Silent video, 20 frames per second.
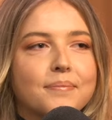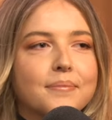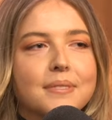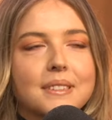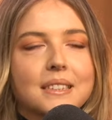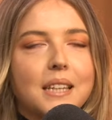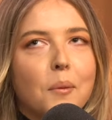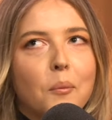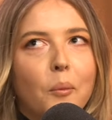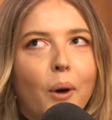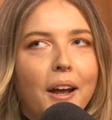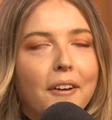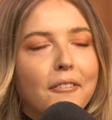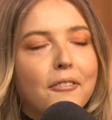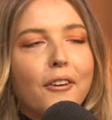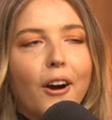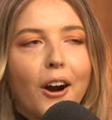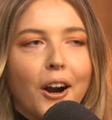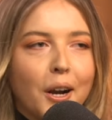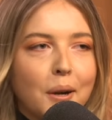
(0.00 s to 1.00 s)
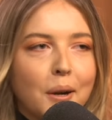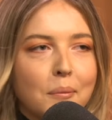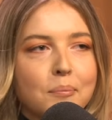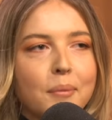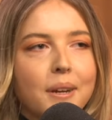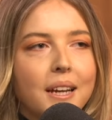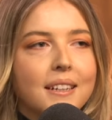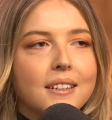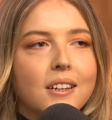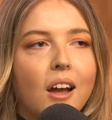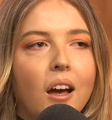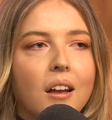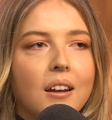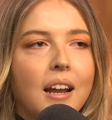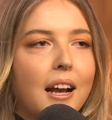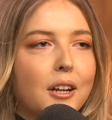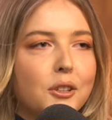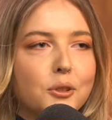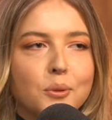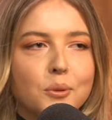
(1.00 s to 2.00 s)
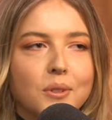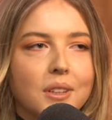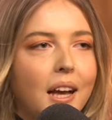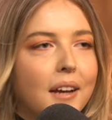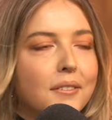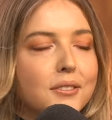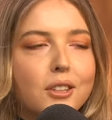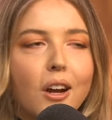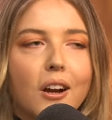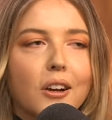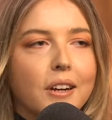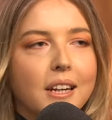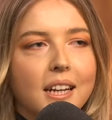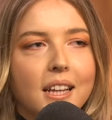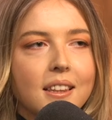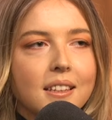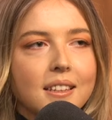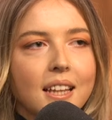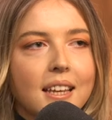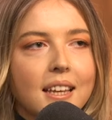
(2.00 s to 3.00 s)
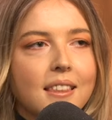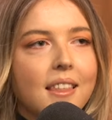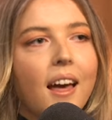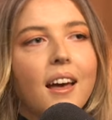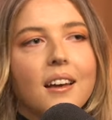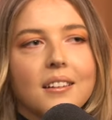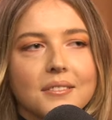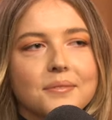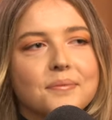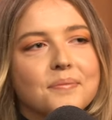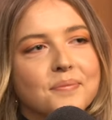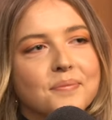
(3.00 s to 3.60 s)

somewhat farm, but not actual livestock or anything like that.